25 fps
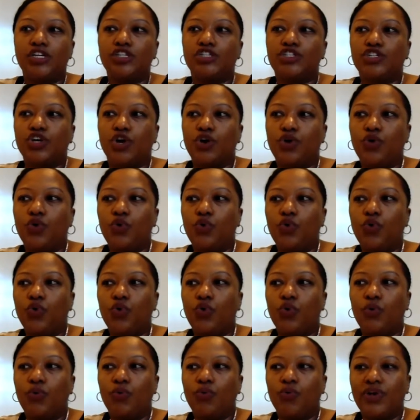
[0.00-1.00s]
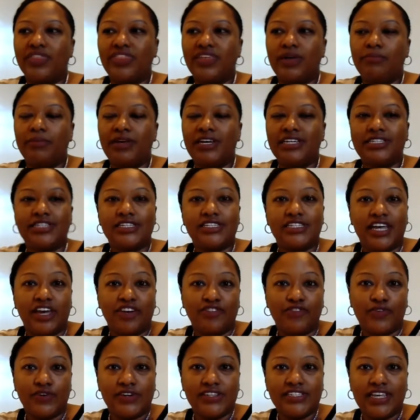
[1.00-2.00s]
So what that means is,
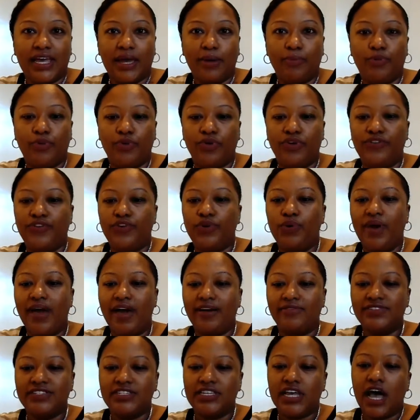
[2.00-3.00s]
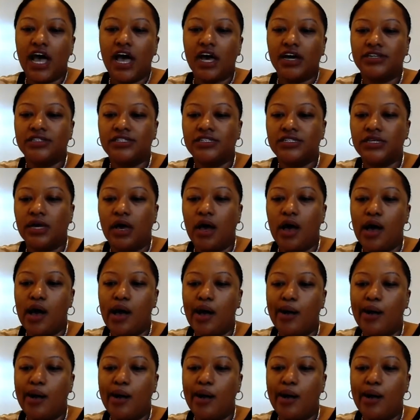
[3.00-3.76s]
like, for example, if you have socks,